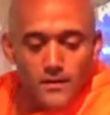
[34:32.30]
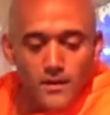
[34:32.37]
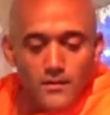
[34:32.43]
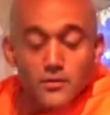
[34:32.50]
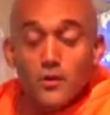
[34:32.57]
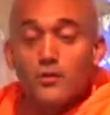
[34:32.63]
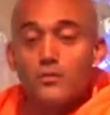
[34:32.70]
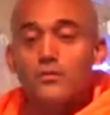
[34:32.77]

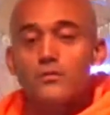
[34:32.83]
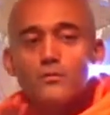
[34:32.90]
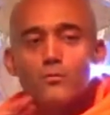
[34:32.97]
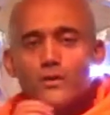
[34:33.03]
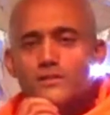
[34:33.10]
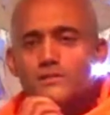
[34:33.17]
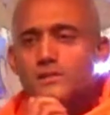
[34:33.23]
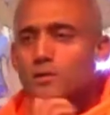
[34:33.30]
So,
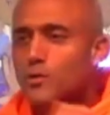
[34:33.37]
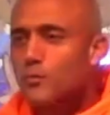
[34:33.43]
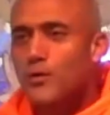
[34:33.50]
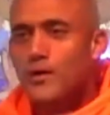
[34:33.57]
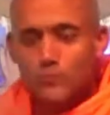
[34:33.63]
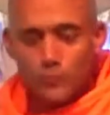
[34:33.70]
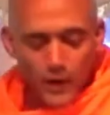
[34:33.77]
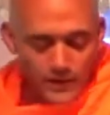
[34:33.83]
what's the whole
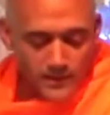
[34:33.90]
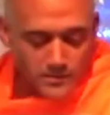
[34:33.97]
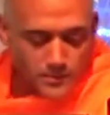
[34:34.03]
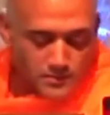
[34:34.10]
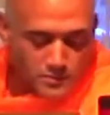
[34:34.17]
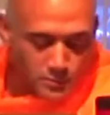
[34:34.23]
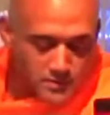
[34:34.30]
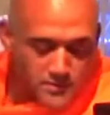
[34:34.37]
point? Why did I
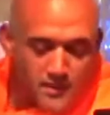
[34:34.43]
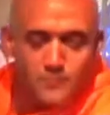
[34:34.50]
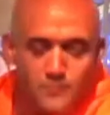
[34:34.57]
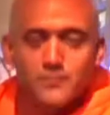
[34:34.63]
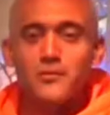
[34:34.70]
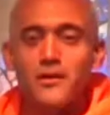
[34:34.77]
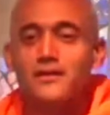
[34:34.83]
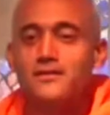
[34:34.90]
spend so much time
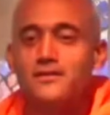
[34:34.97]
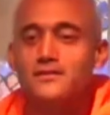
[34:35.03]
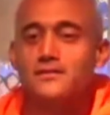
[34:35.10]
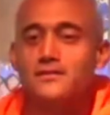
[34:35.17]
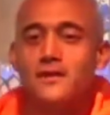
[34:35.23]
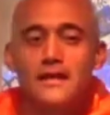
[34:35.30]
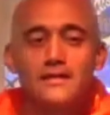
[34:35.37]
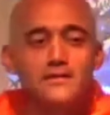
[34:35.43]
defining these
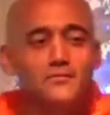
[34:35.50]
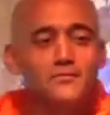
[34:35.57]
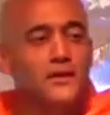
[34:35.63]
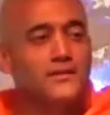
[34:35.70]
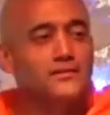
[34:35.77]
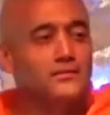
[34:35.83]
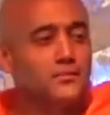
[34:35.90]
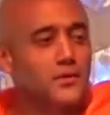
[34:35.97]
eight different
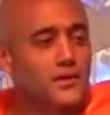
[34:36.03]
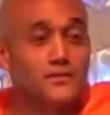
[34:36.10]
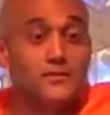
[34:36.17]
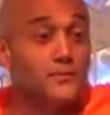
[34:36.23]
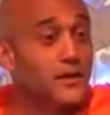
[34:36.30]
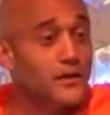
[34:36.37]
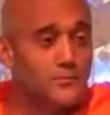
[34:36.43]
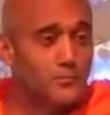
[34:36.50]
kinds of prayer? And there
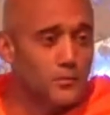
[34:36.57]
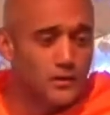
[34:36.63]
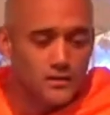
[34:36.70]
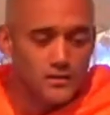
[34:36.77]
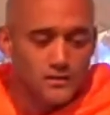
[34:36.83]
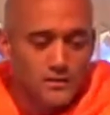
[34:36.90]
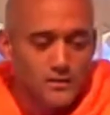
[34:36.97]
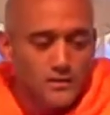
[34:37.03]
are many
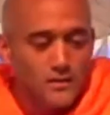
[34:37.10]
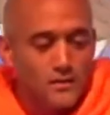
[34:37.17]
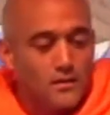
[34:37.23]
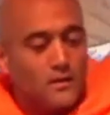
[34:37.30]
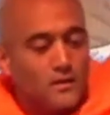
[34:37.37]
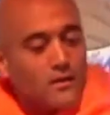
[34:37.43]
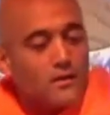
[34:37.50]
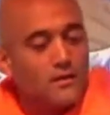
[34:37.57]
more.
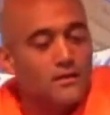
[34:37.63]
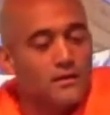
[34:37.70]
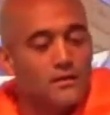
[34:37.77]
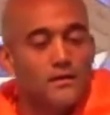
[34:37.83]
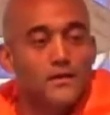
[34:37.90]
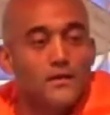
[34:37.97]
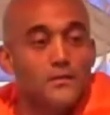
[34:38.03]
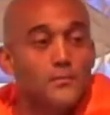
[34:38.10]

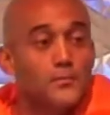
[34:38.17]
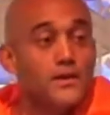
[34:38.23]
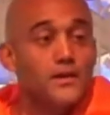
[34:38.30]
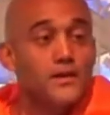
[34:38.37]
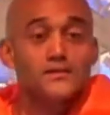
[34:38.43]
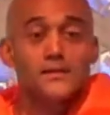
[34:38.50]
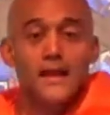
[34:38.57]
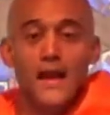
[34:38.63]

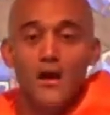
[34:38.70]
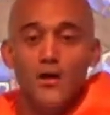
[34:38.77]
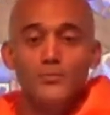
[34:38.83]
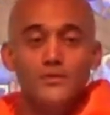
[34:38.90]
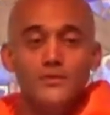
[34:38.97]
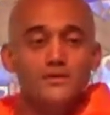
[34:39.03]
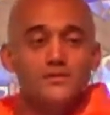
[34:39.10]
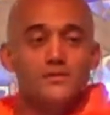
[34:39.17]
Because it
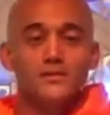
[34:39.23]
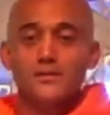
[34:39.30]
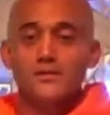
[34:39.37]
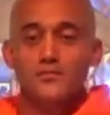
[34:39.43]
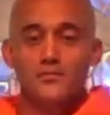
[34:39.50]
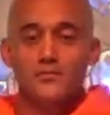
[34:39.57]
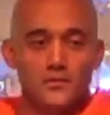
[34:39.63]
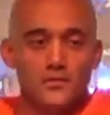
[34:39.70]
helps us to,
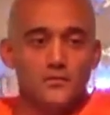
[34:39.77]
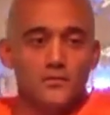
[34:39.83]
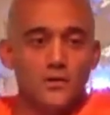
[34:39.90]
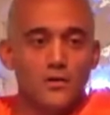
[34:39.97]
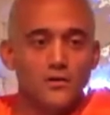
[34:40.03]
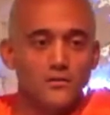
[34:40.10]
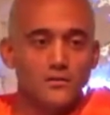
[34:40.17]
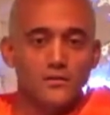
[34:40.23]
first of
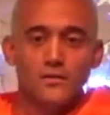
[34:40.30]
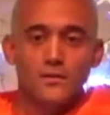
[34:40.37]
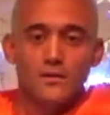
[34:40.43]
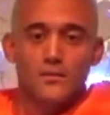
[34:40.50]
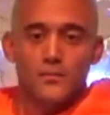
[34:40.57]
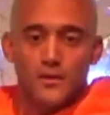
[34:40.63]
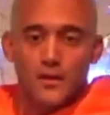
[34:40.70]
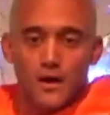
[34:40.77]
all,
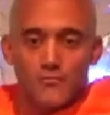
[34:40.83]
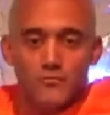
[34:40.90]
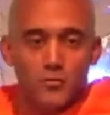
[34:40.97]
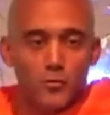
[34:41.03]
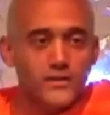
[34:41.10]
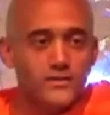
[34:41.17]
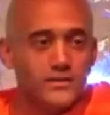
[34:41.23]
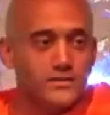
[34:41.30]

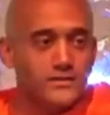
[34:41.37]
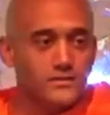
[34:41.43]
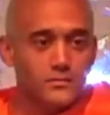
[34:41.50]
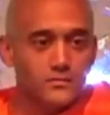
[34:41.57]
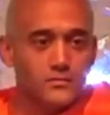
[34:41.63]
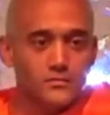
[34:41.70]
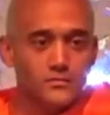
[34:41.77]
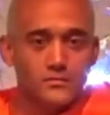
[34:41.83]
avoid this,
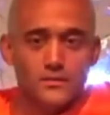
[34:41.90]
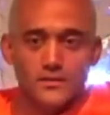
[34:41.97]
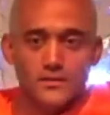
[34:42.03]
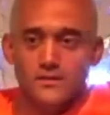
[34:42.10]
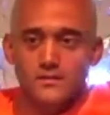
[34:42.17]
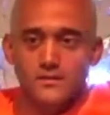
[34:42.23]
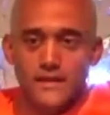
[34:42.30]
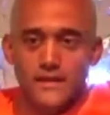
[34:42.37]
this
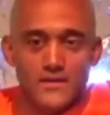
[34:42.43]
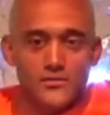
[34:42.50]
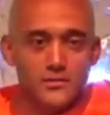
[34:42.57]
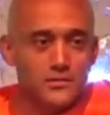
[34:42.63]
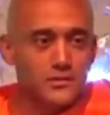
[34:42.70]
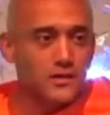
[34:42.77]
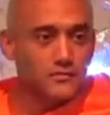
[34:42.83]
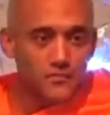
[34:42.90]

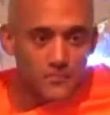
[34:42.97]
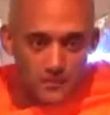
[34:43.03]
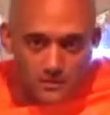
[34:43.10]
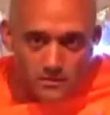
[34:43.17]
danger of